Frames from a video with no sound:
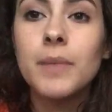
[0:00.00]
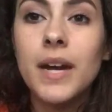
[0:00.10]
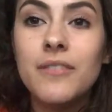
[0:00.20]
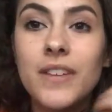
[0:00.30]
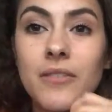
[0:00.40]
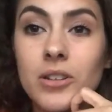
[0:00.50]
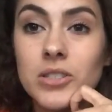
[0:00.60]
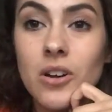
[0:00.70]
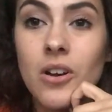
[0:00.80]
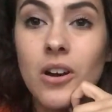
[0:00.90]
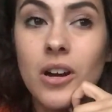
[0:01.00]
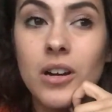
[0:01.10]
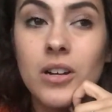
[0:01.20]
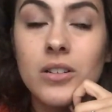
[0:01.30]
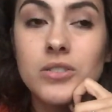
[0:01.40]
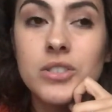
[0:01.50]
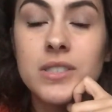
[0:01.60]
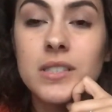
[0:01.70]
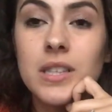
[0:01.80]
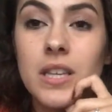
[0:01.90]
My favorites are
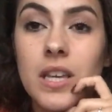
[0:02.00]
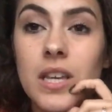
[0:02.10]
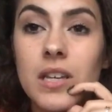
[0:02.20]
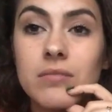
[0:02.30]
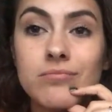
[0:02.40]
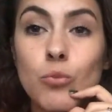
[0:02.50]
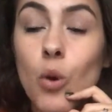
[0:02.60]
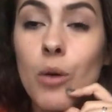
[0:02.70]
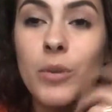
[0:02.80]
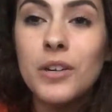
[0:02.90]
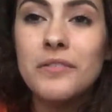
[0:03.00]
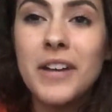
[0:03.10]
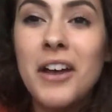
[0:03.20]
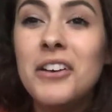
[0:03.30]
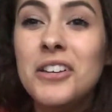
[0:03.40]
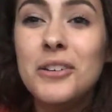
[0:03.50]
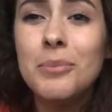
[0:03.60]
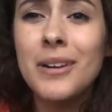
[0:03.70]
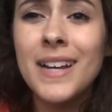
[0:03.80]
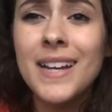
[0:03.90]
just the Walmart Value
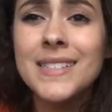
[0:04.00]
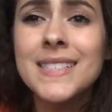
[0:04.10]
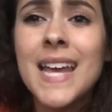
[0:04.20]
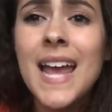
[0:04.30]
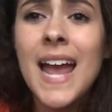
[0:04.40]
brand,